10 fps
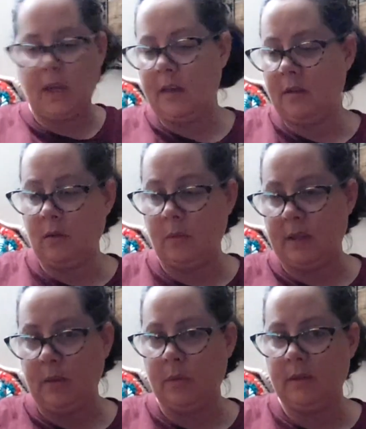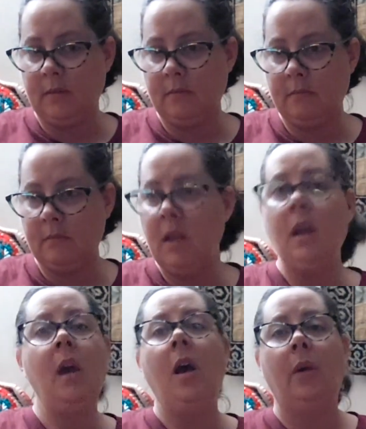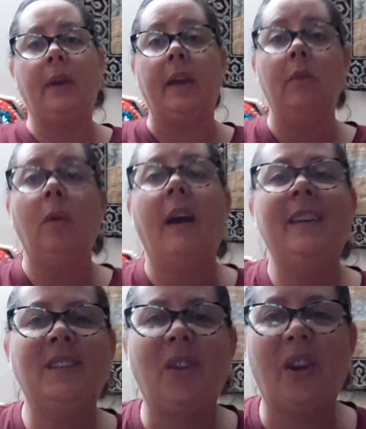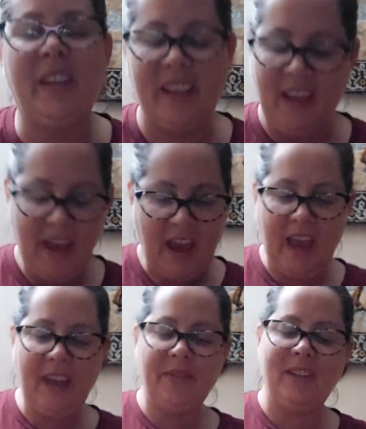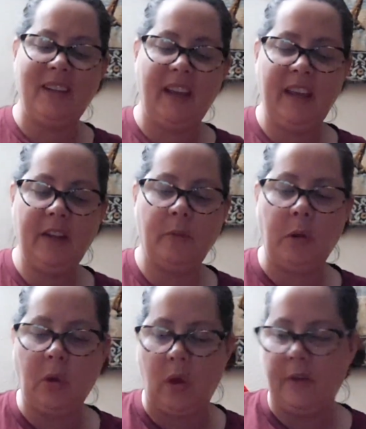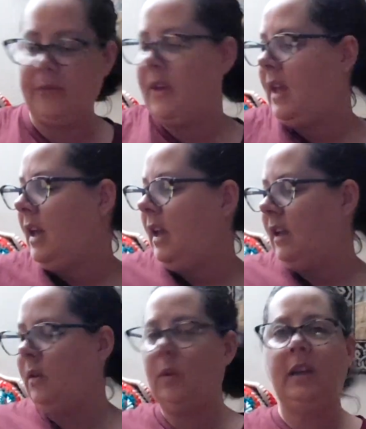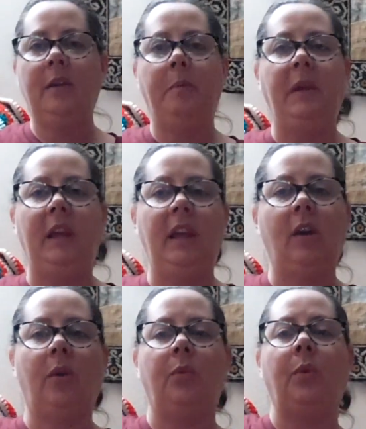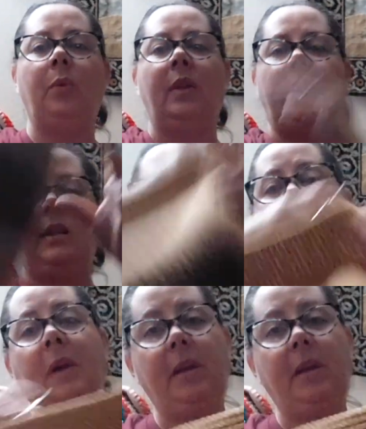I don't know what that was. Okay, sorry. I have today and tomorrow off. I wanted to be on row 90 by